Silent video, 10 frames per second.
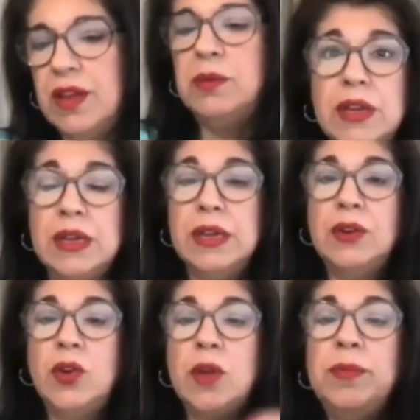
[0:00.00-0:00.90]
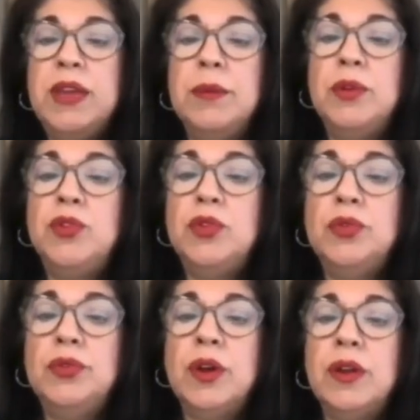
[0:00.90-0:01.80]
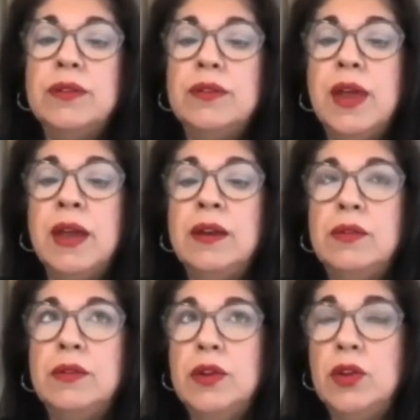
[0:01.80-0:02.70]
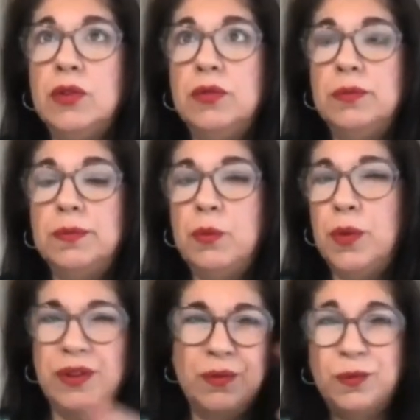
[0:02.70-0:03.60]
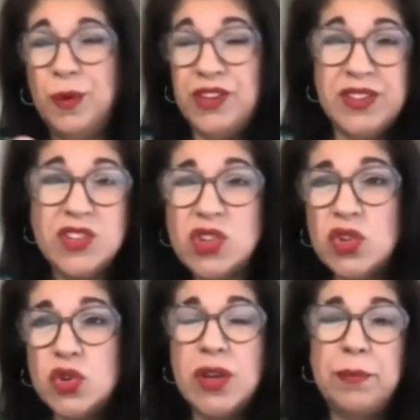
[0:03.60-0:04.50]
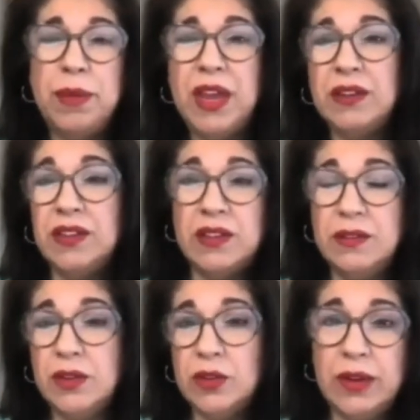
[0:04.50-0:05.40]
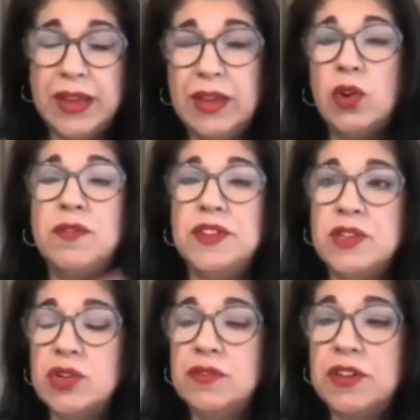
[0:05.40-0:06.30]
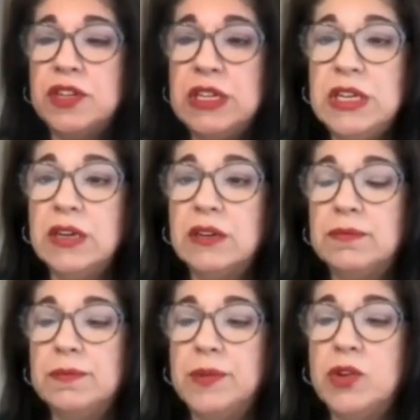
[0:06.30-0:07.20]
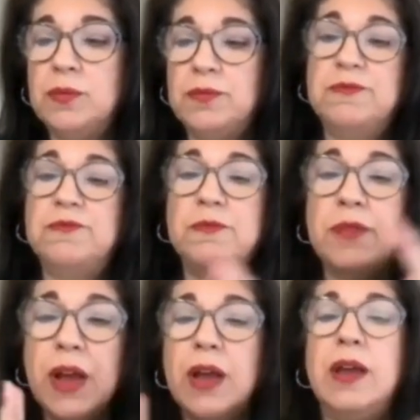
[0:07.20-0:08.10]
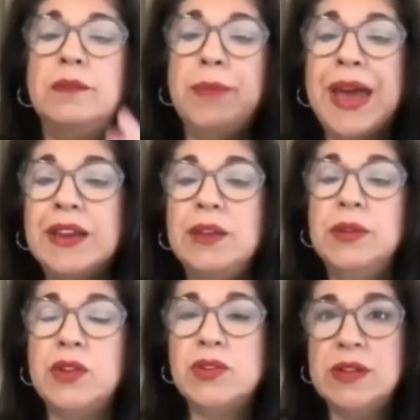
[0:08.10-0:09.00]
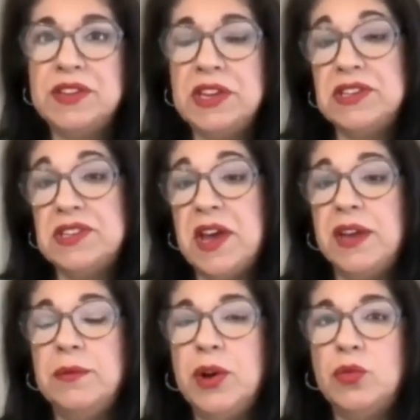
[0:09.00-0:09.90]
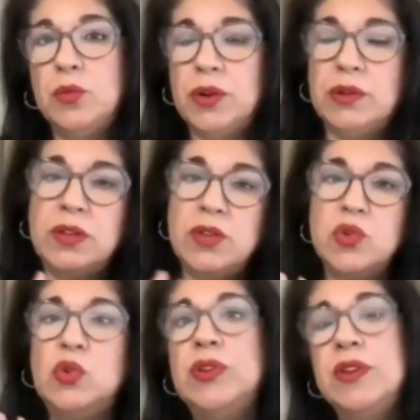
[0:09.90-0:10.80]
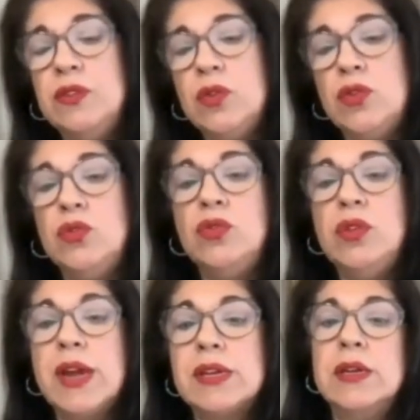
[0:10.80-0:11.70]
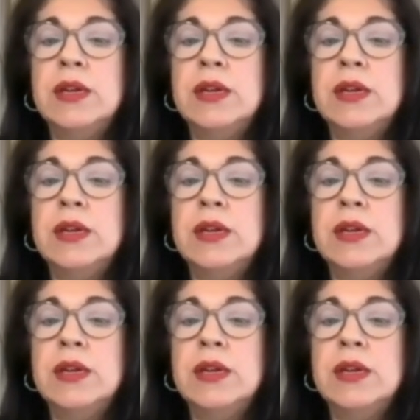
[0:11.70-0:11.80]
And we're not being able to understand, what decisions should I make, like a lot of decision fatigue, battling with ourselves inside about what to do this or to do that.